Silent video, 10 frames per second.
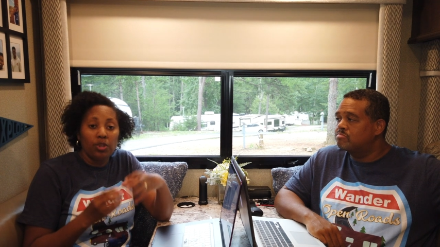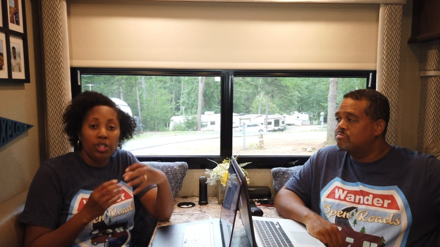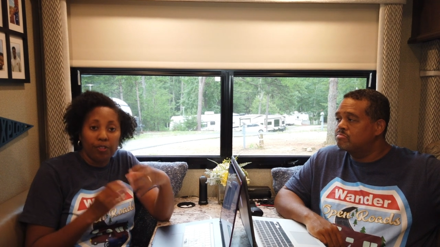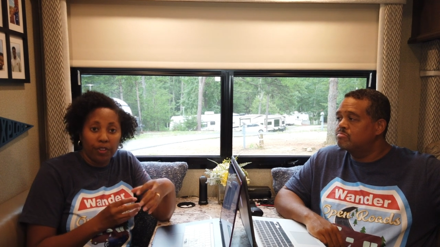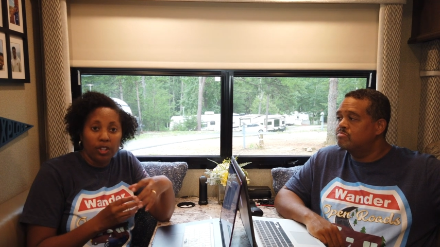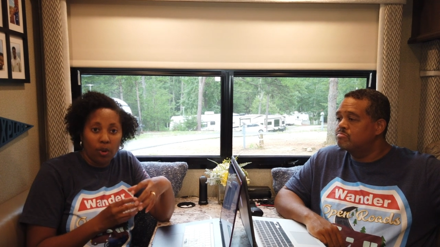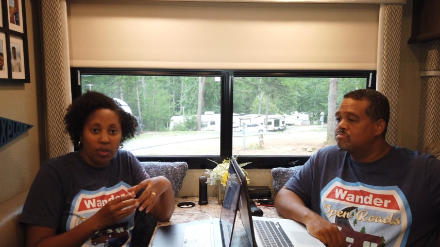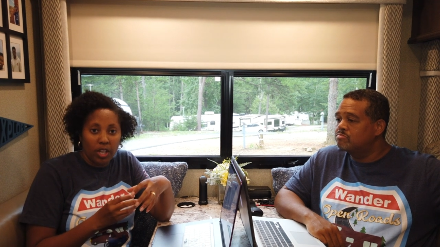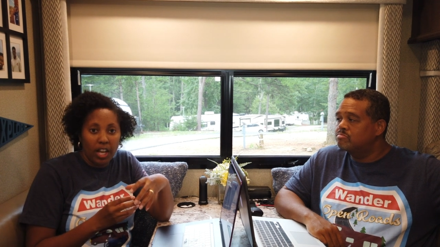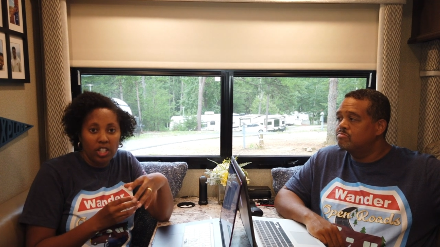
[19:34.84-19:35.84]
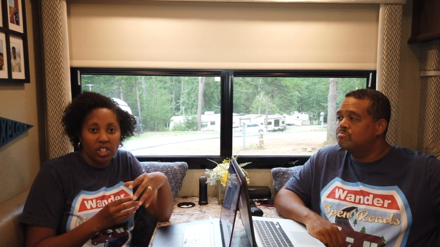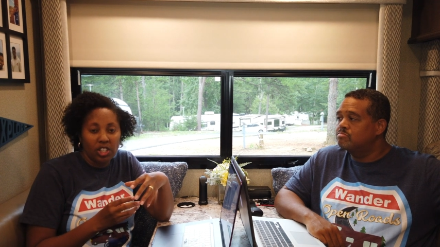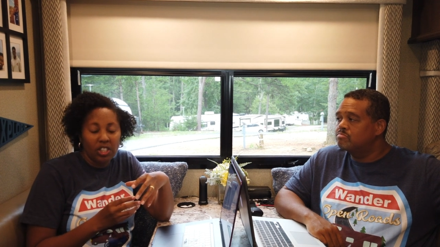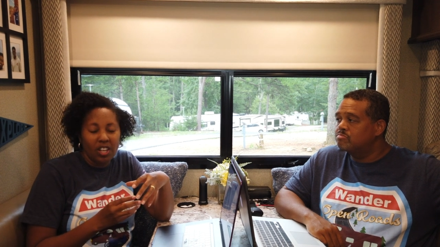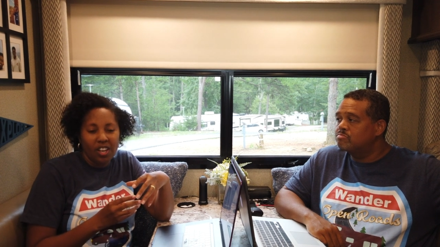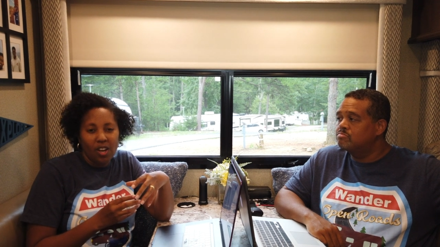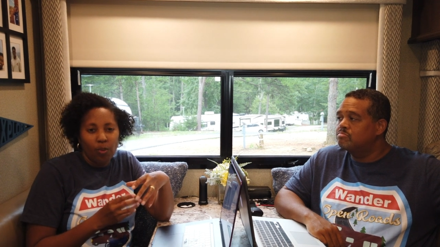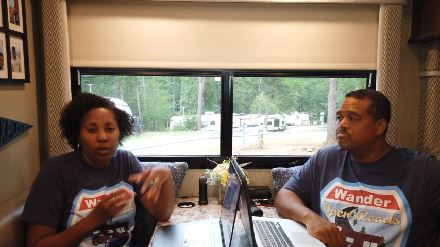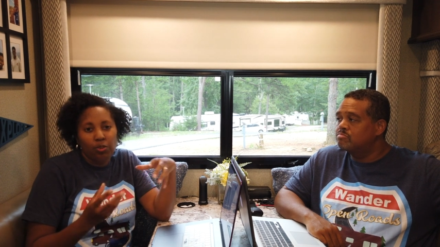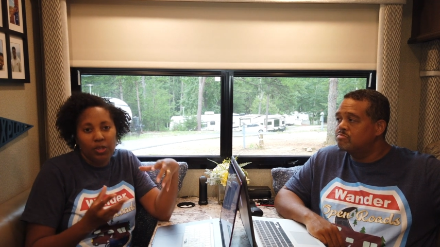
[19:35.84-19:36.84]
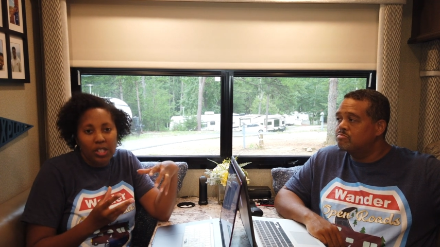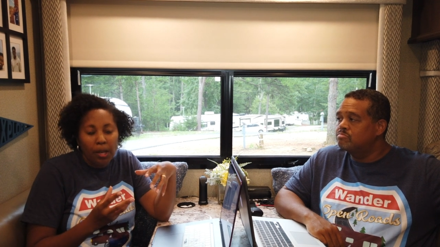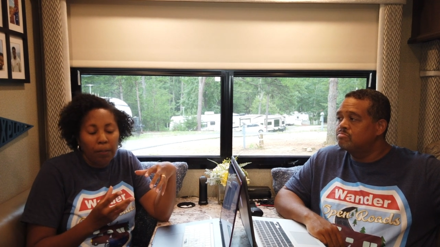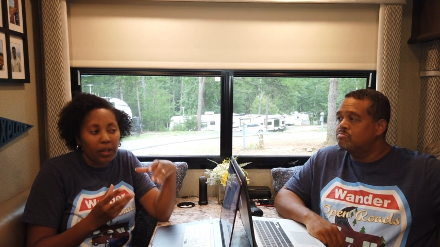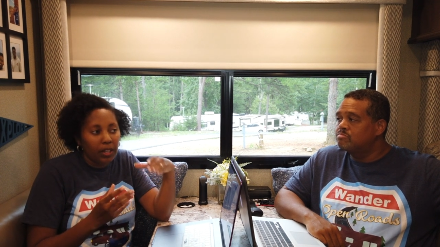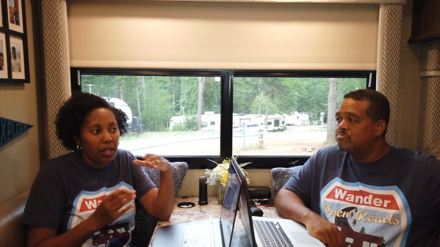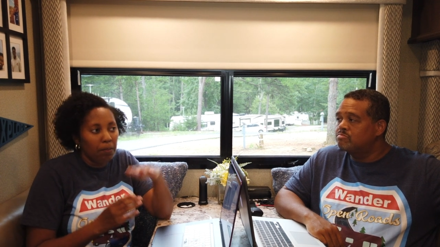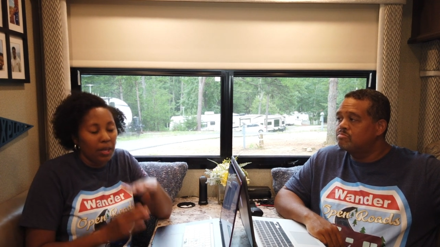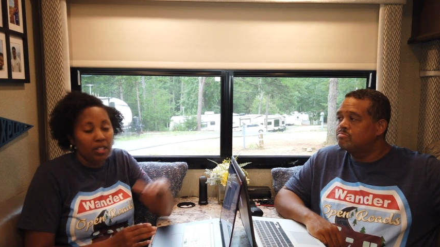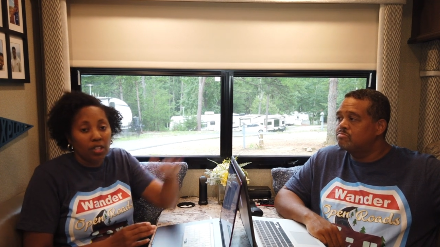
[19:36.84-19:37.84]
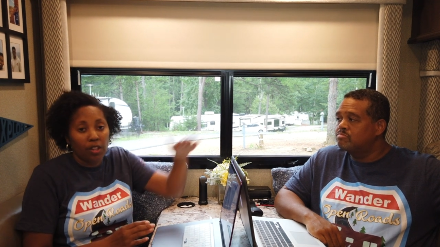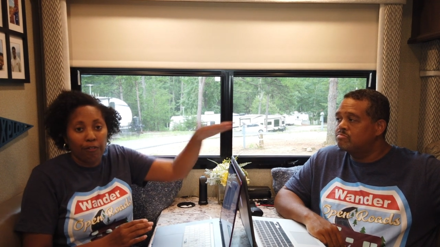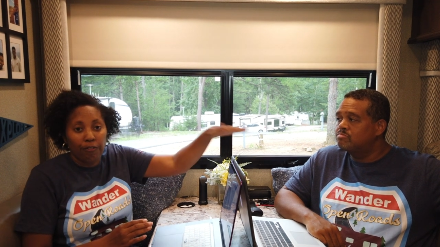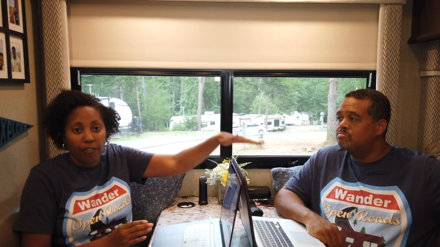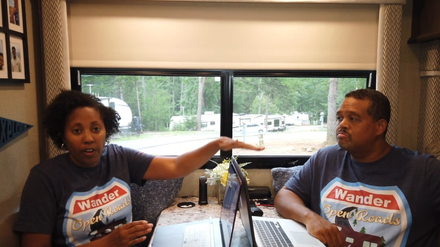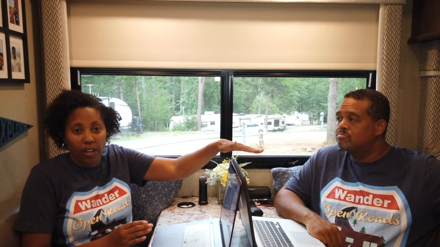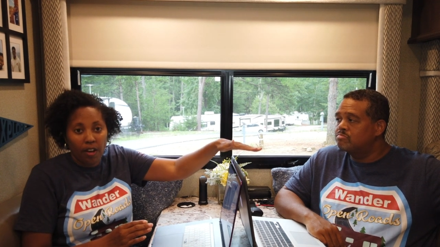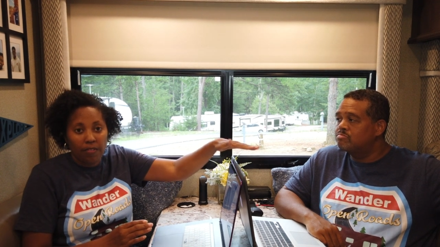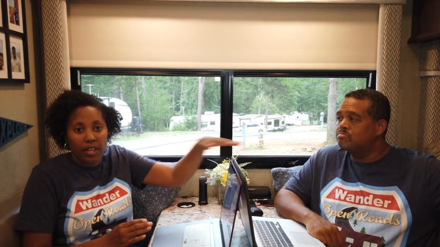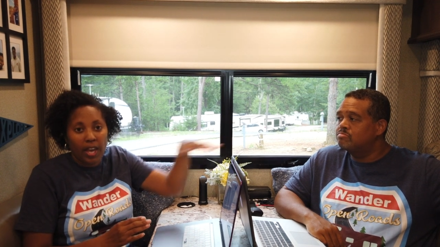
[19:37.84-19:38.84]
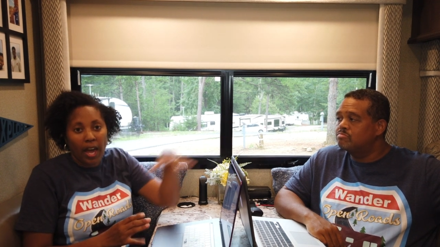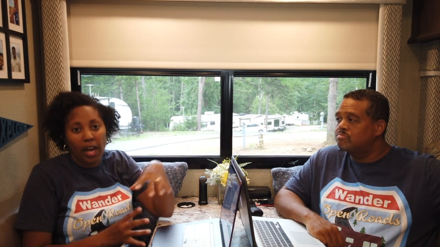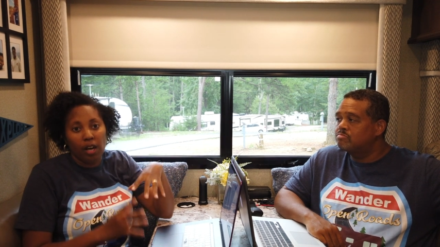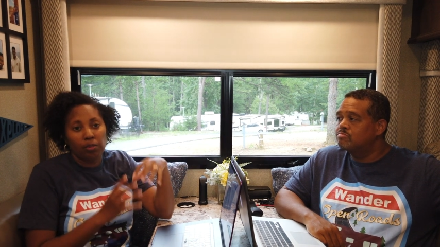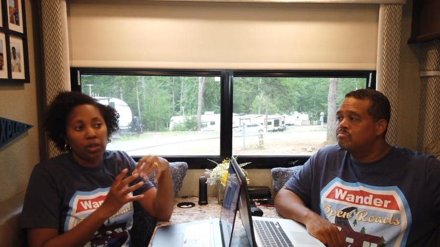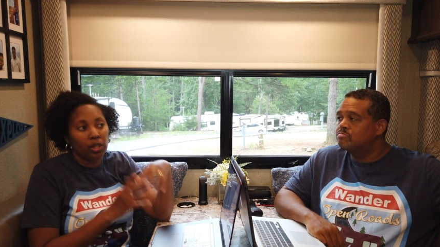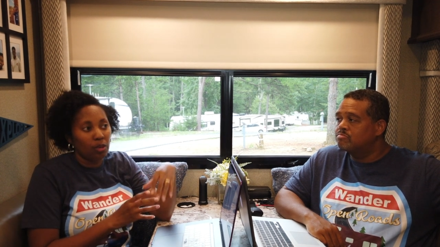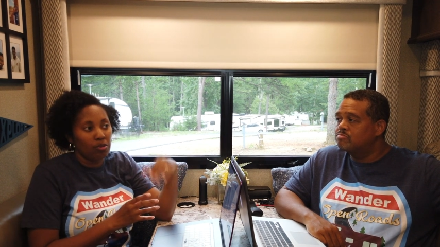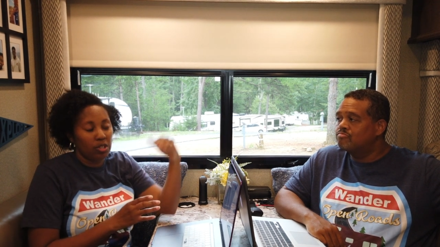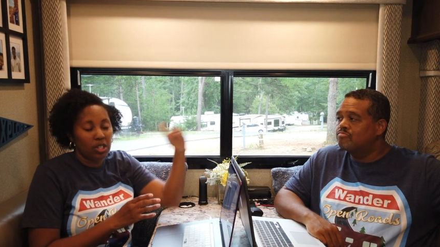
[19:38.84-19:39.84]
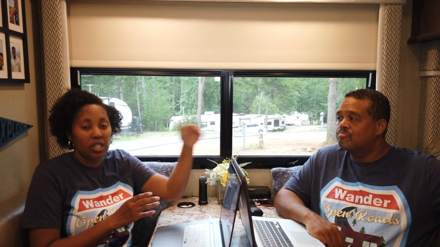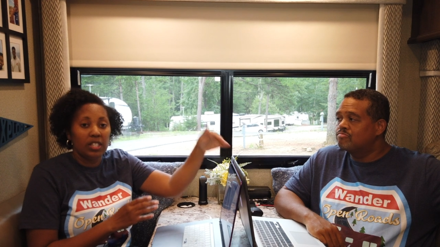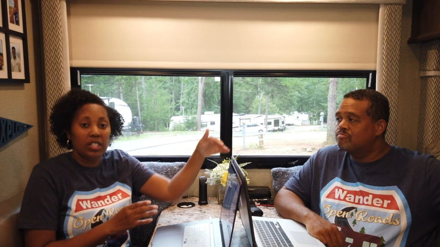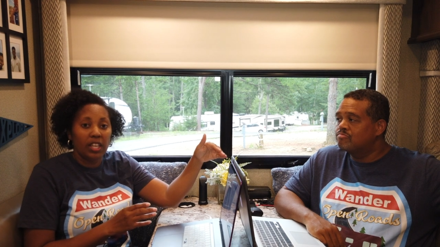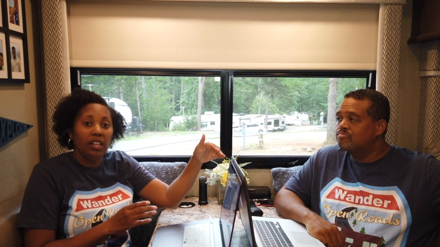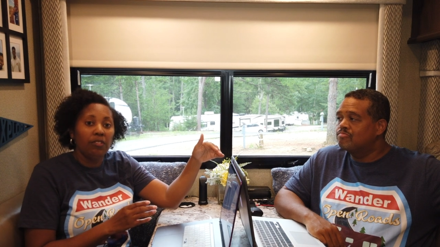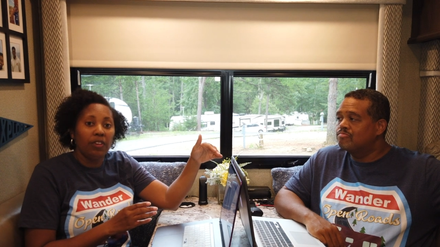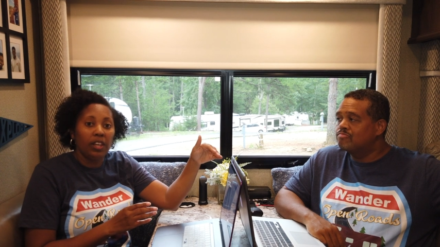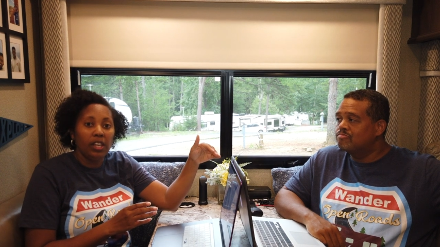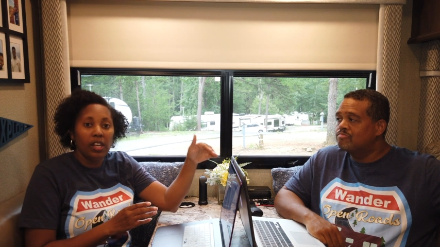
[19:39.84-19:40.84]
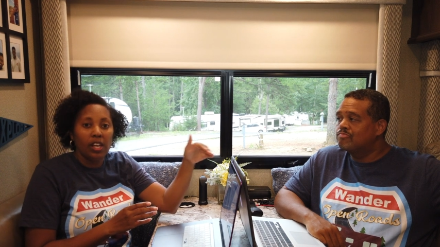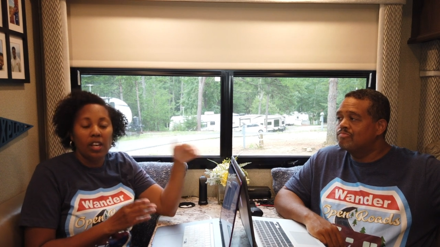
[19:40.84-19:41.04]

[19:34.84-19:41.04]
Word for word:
Speaker 1: to a different location, which would typically be to the front of the cab, closer to the TV,